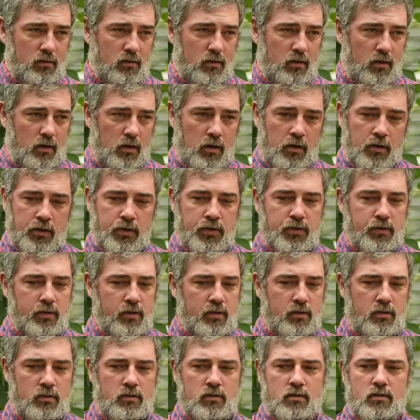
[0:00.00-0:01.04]

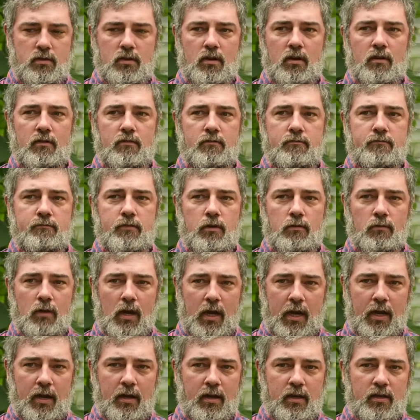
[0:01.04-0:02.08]
hundreds of
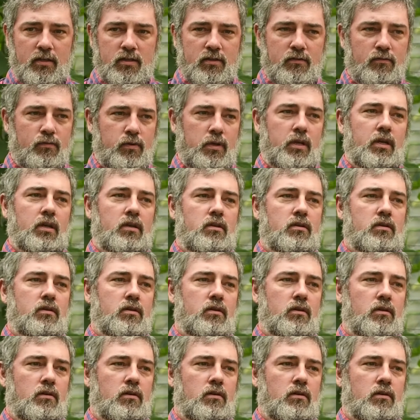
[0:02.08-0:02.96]
varieties of wheat